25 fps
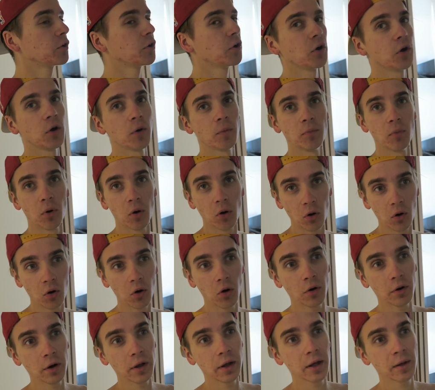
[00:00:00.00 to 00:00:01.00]
Good
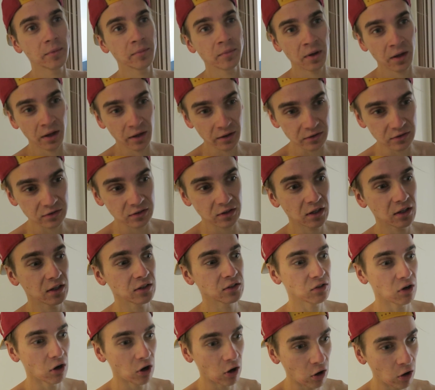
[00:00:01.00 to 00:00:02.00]
morning,
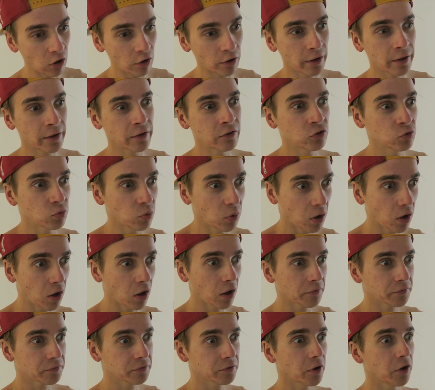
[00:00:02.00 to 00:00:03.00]
Mrs.
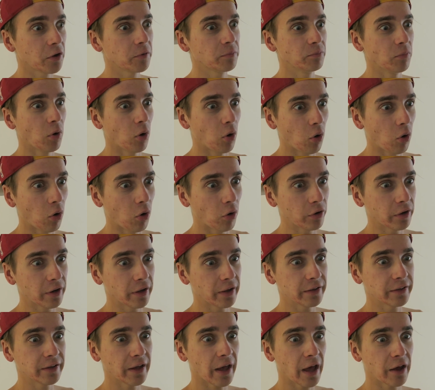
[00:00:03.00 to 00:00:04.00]
Hollingsworth. Good
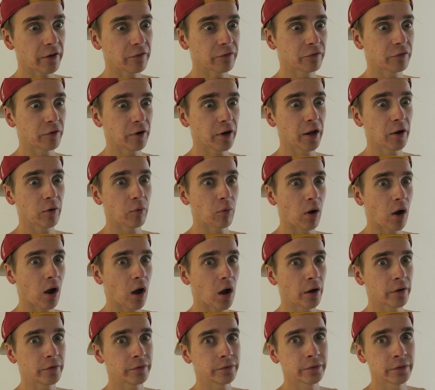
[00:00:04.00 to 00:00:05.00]
morning,
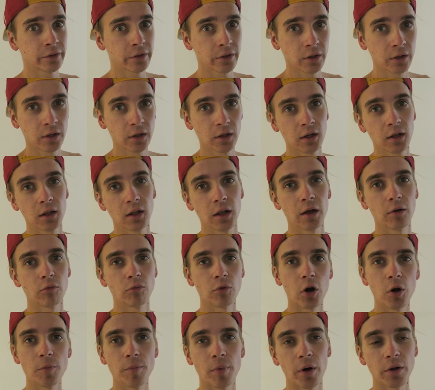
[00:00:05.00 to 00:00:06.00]
everyone. Like
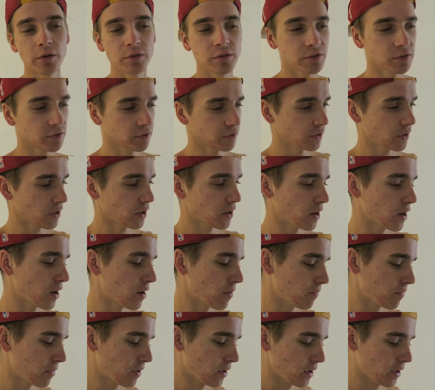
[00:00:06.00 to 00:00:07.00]
robots.
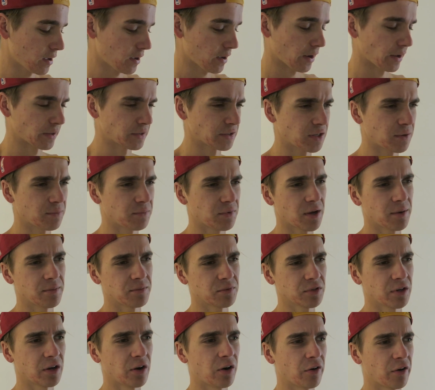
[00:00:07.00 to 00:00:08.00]
Um, and
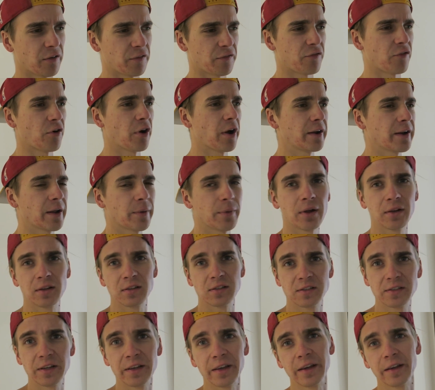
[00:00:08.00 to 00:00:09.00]
sometimes, like on a Friday, we had
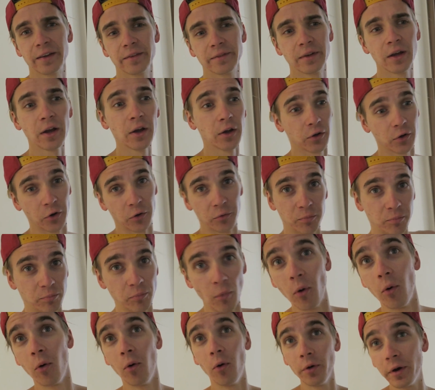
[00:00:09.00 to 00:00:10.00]
to sing it. Good
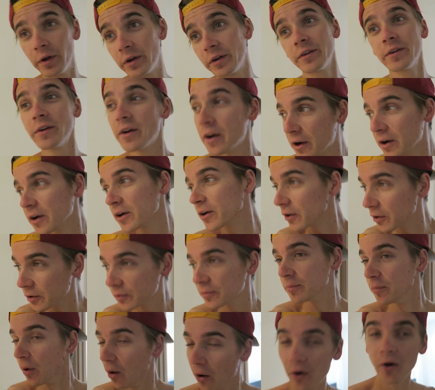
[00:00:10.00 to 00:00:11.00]
morning,
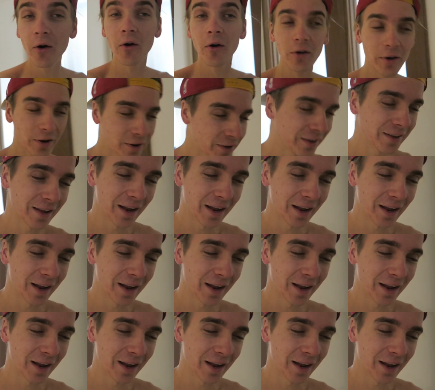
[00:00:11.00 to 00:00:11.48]
good morning.